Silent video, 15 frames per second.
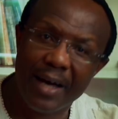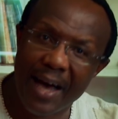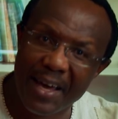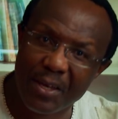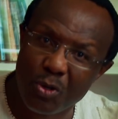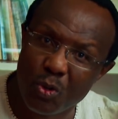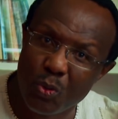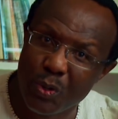
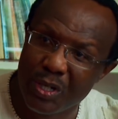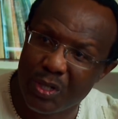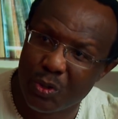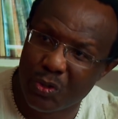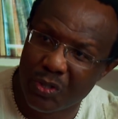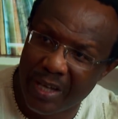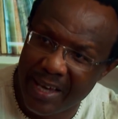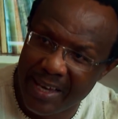I don't know any
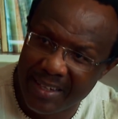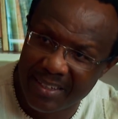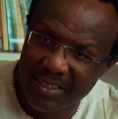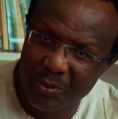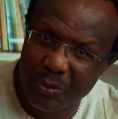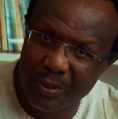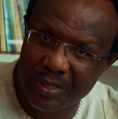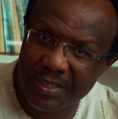society
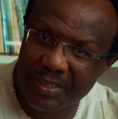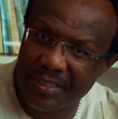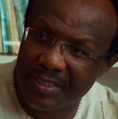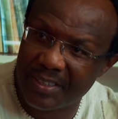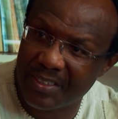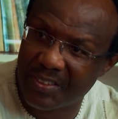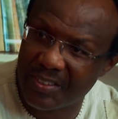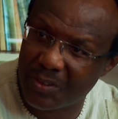which
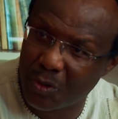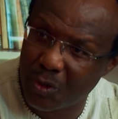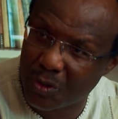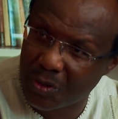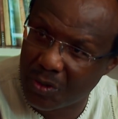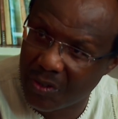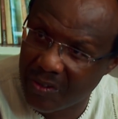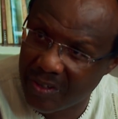is
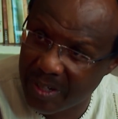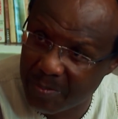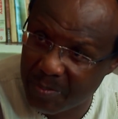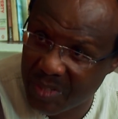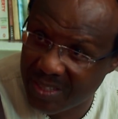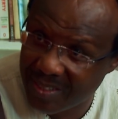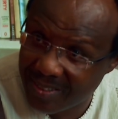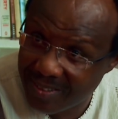not
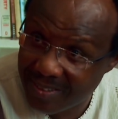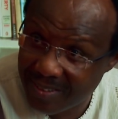corrupt.